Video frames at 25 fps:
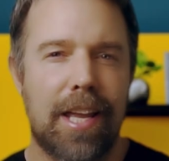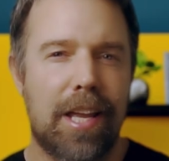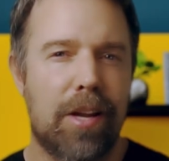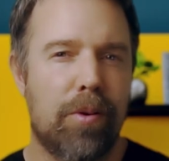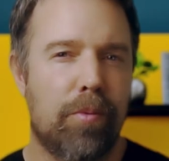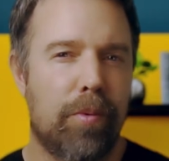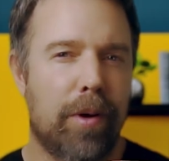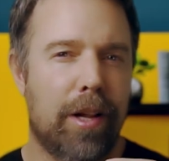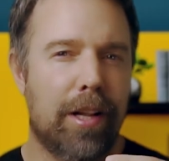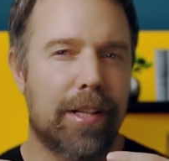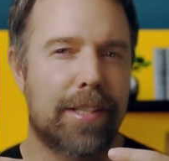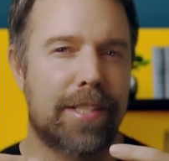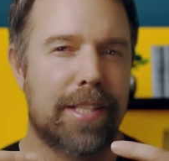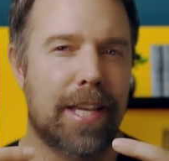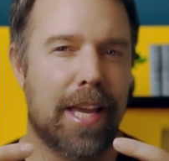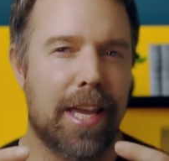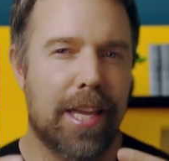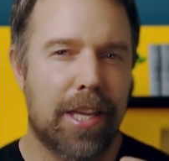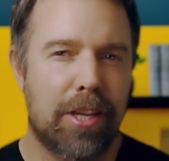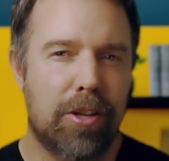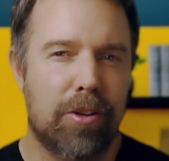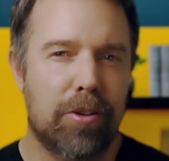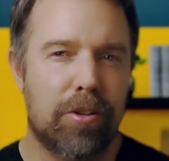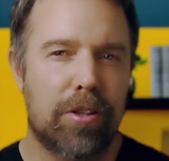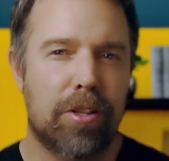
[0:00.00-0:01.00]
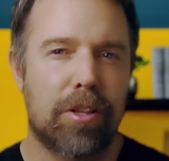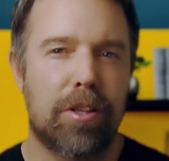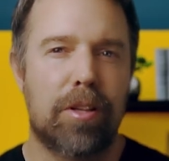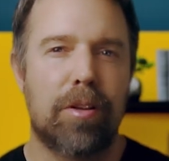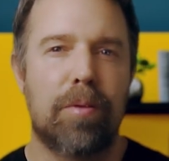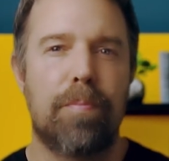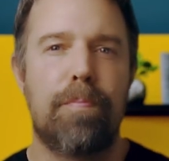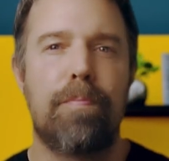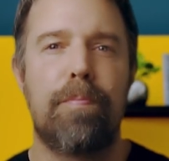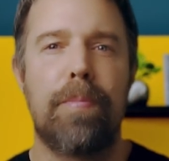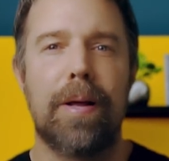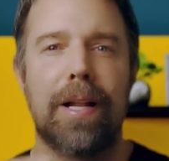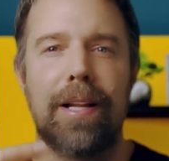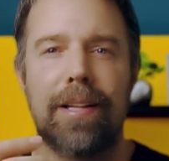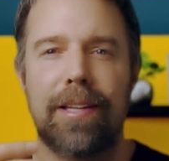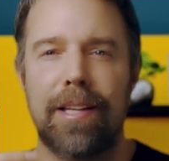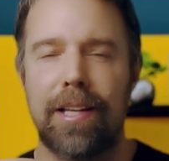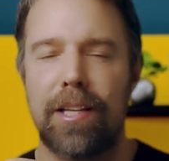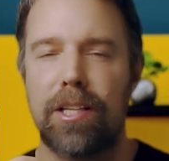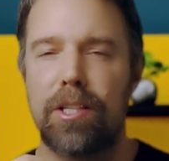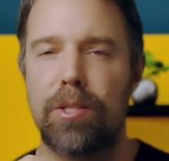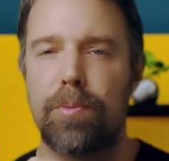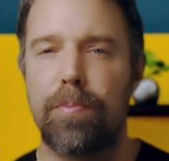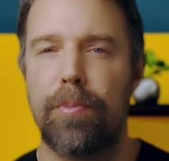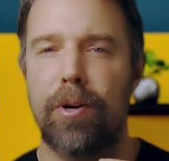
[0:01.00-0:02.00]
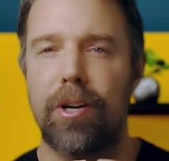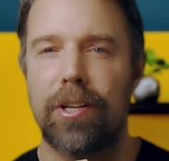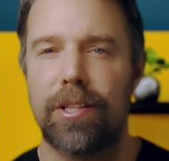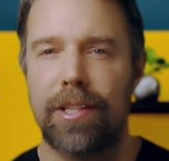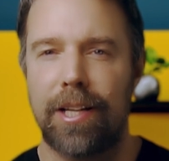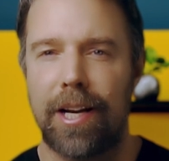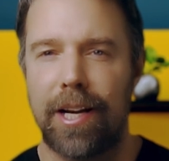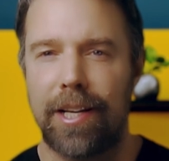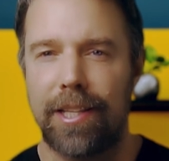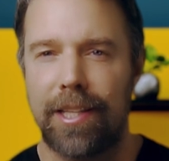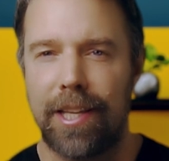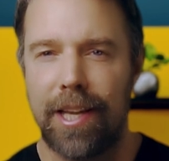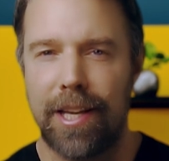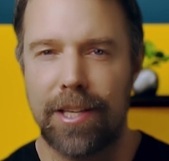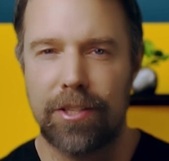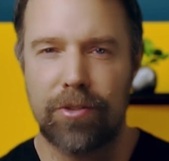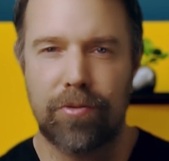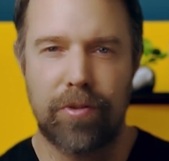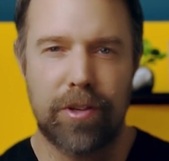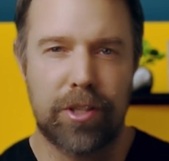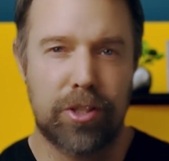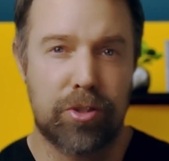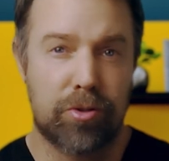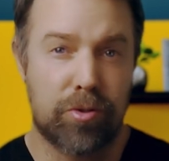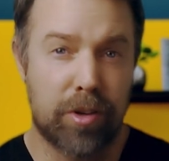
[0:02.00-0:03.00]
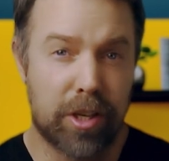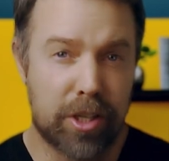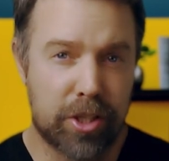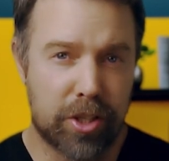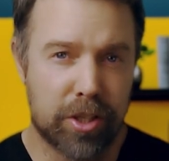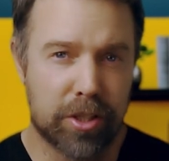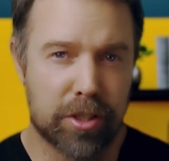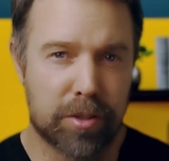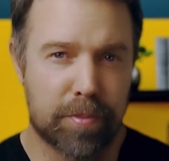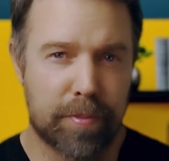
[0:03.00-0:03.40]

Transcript: it will take you to the Building Smart IDS restrictions